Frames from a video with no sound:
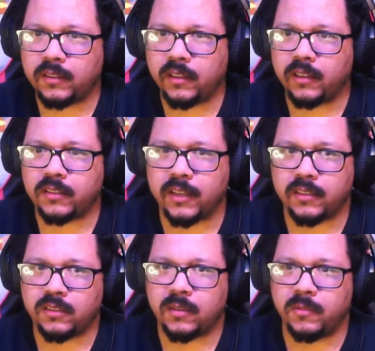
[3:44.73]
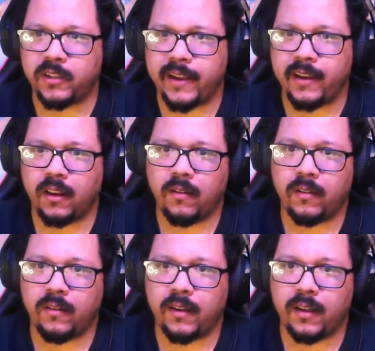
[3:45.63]
It looks like there's some training going
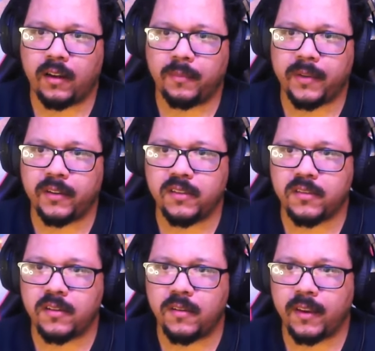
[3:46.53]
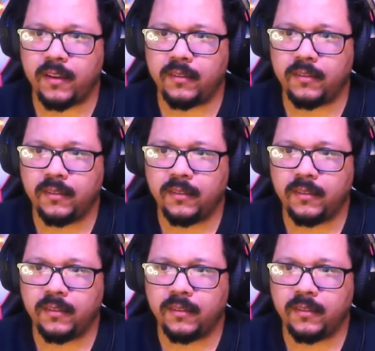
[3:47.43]
on. Up oh, there's Ahsoka.